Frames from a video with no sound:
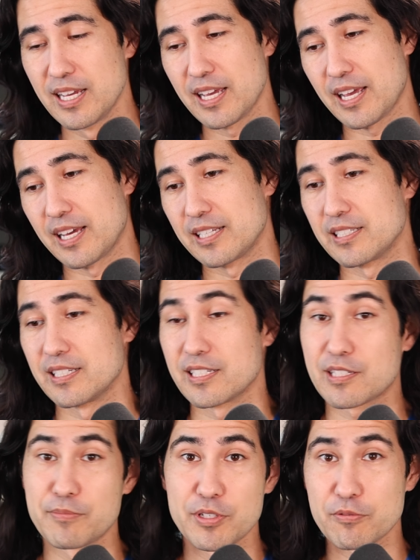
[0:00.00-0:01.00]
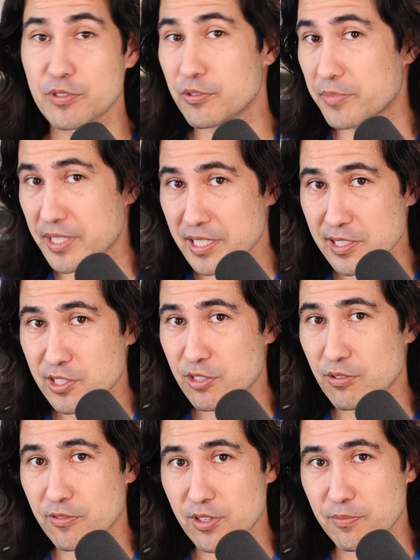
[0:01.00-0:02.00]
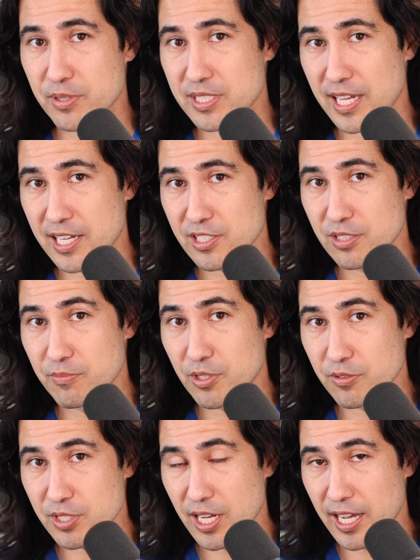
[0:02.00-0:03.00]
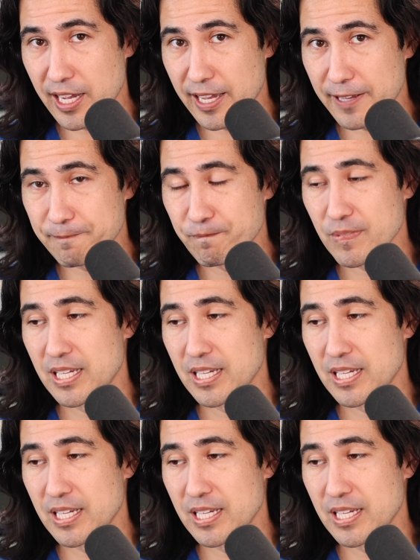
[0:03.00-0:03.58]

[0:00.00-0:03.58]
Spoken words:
And it can be a real big issue if the potassium goes high.